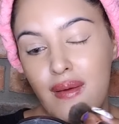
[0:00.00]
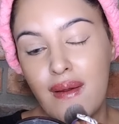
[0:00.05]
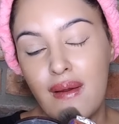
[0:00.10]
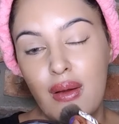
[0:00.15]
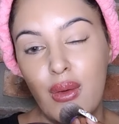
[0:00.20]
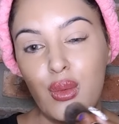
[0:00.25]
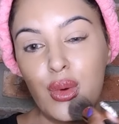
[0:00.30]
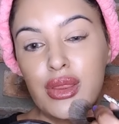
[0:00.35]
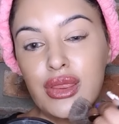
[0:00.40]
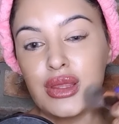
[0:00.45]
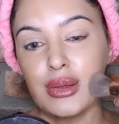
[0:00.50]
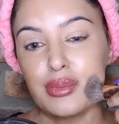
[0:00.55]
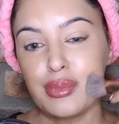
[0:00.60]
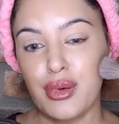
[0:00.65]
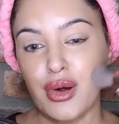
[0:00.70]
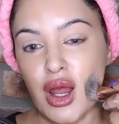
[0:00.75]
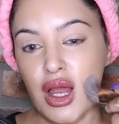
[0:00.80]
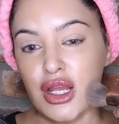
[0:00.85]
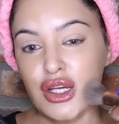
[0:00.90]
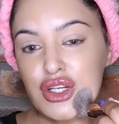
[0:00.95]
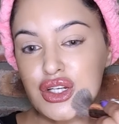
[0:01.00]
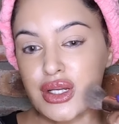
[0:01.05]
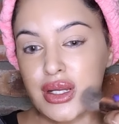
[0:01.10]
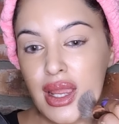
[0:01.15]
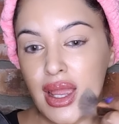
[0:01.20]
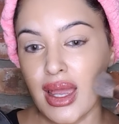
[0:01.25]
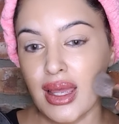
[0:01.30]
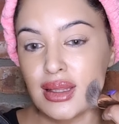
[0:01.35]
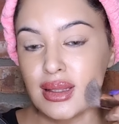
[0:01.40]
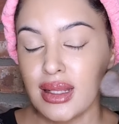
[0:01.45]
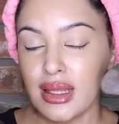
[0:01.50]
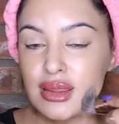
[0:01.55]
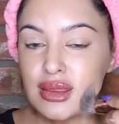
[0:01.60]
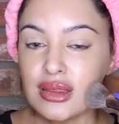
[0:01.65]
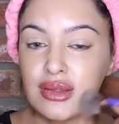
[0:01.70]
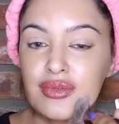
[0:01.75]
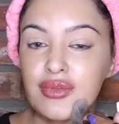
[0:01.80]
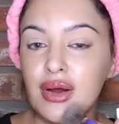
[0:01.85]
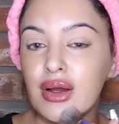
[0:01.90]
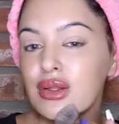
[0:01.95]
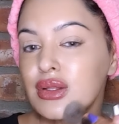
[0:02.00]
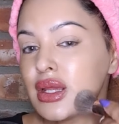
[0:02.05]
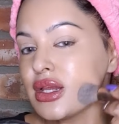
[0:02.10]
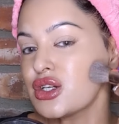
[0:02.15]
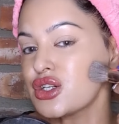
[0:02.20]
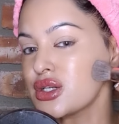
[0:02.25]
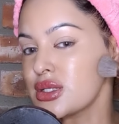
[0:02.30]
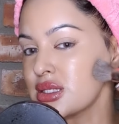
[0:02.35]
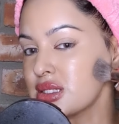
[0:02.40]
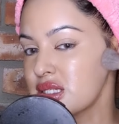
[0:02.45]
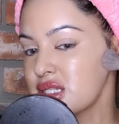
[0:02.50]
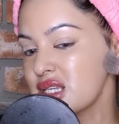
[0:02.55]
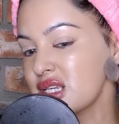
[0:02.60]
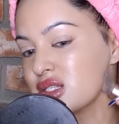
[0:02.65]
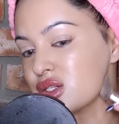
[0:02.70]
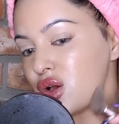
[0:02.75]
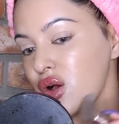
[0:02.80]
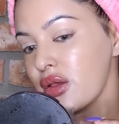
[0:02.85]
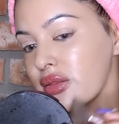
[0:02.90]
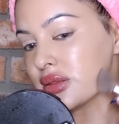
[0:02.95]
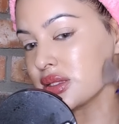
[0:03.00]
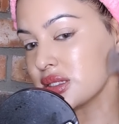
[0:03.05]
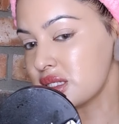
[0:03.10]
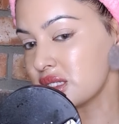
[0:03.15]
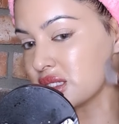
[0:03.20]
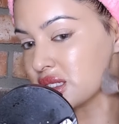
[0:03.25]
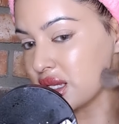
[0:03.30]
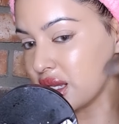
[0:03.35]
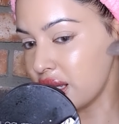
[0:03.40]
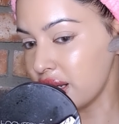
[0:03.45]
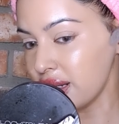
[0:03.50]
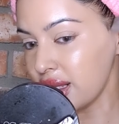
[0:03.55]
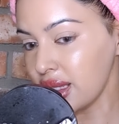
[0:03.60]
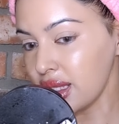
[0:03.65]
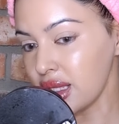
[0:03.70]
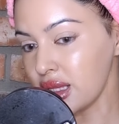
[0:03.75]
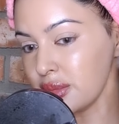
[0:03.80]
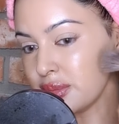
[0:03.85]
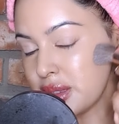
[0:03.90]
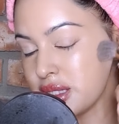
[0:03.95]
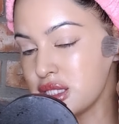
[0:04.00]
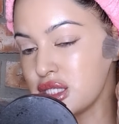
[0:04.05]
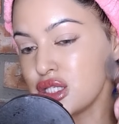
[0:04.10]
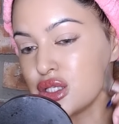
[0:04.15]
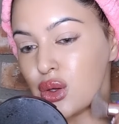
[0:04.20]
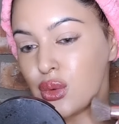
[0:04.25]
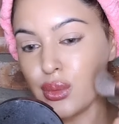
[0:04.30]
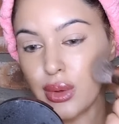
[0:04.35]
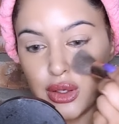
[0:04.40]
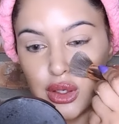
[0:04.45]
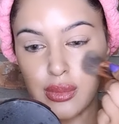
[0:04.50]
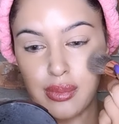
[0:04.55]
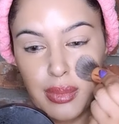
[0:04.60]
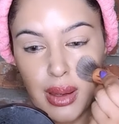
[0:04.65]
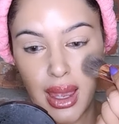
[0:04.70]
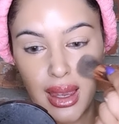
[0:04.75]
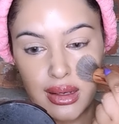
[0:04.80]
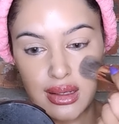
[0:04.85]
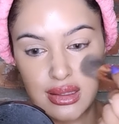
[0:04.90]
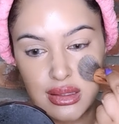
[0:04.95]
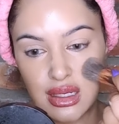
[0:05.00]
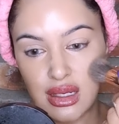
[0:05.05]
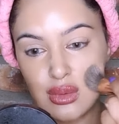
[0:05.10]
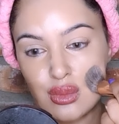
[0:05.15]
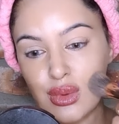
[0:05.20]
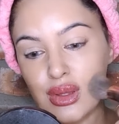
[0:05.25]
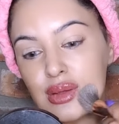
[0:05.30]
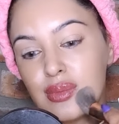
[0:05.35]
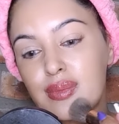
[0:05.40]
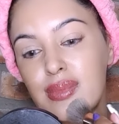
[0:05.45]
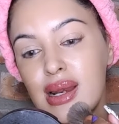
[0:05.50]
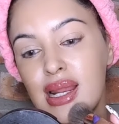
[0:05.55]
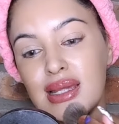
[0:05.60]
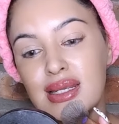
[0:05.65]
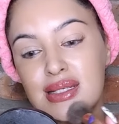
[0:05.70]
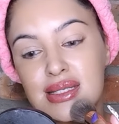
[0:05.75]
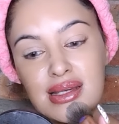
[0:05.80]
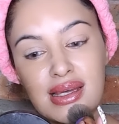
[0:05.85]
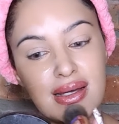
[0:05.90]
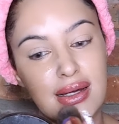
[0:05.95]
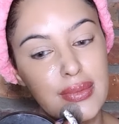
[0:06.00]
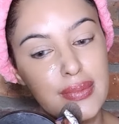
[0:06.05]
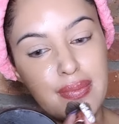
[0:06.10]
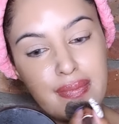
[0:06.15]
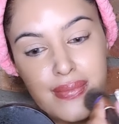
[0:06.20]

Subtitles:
With the brush, can let the foundation sit on the skin a little bit, so when you pack it in with the blender,